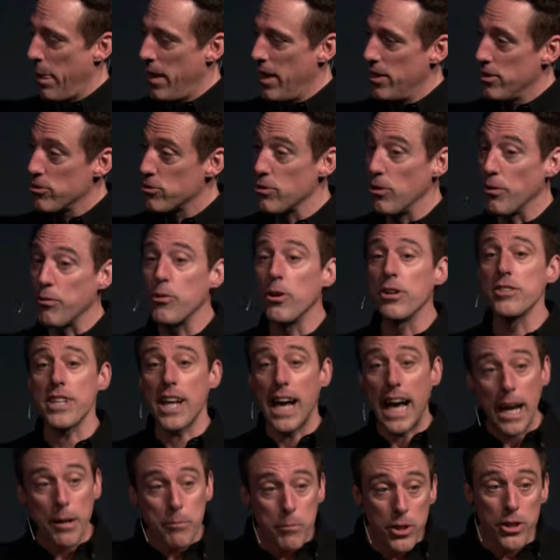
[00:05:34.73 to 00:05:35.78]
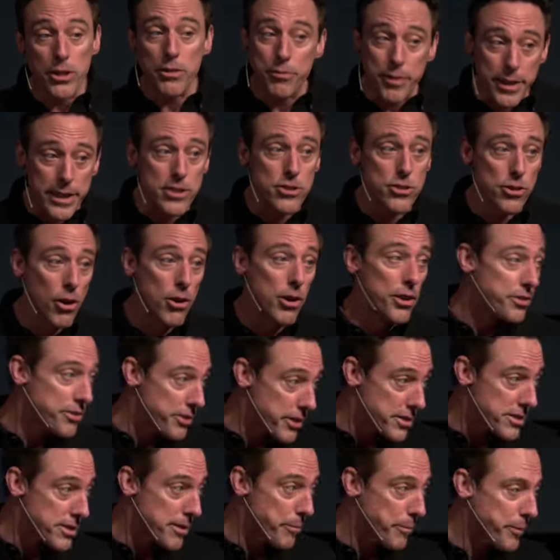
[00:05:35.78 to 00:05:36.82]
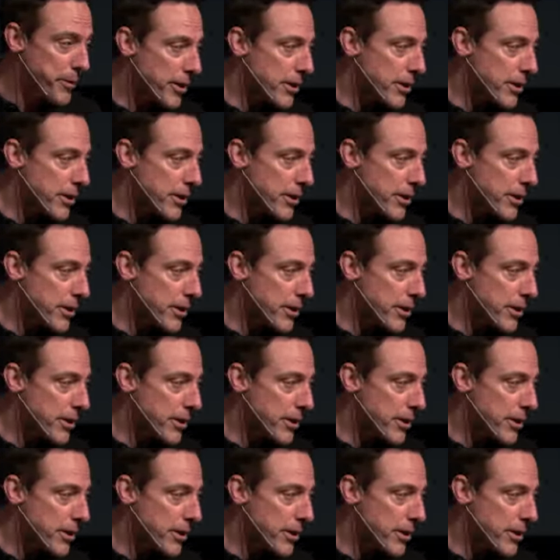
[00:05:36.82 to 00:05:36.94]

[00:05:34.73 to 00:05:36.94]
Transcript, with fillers: So, of course, I'm going to fix the whole system.